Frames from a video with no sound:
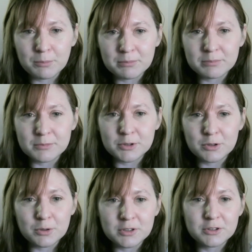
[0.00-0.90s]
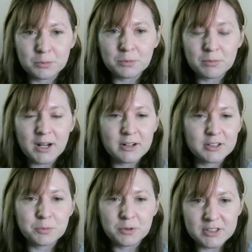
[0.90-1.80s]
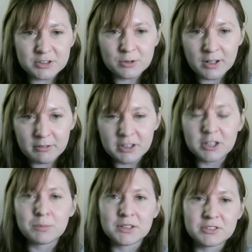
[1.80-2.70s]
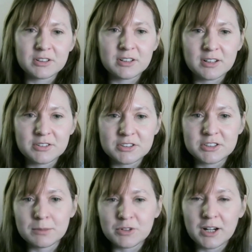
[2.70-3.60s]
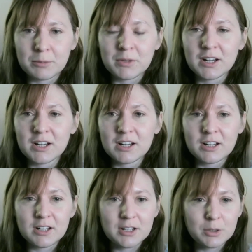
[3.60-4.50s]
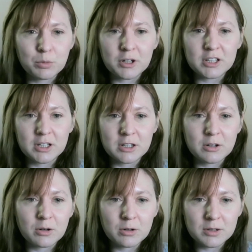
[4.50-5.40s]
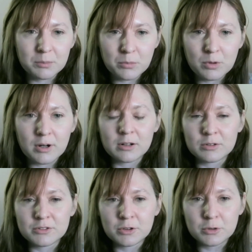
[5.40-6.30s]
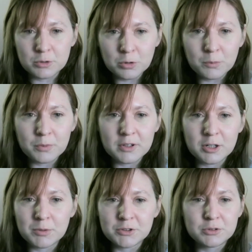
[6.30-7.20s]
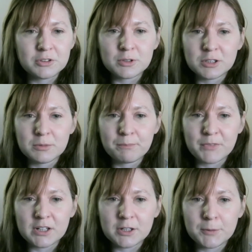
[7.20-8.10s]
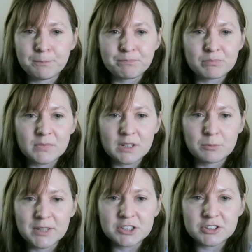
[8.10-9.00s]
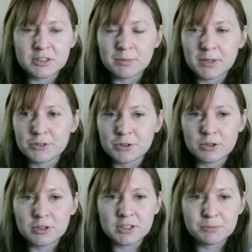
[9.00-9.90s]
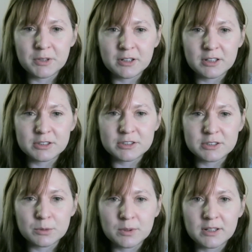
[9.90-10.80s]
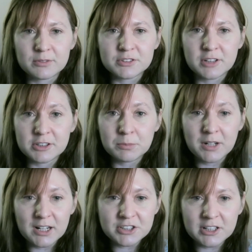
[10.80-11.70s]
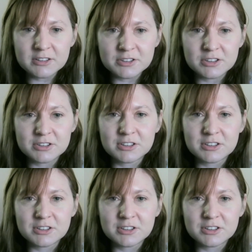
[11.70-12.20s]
in your current professional career, but at the same time working more on your group, but you didn't really mention about your experience with startup culture, since